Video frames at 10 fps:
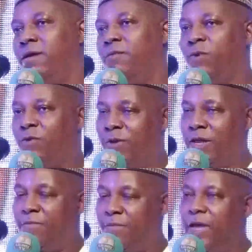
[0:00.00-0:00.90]
But on
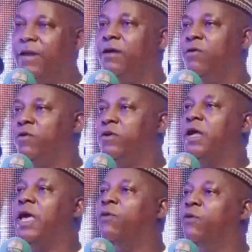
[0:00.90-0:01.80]
a final note,
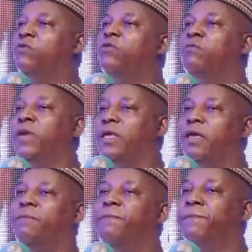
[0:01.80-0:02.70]
I want to make
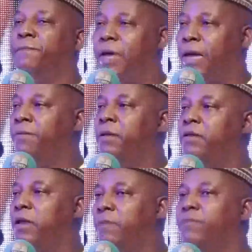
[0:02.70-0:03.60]
a
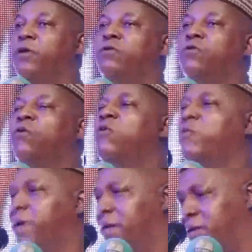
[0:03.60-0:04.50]
fervent appeal to all
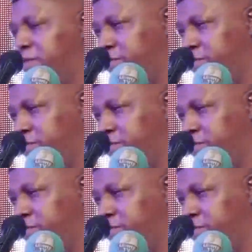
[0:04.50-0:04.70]
of us.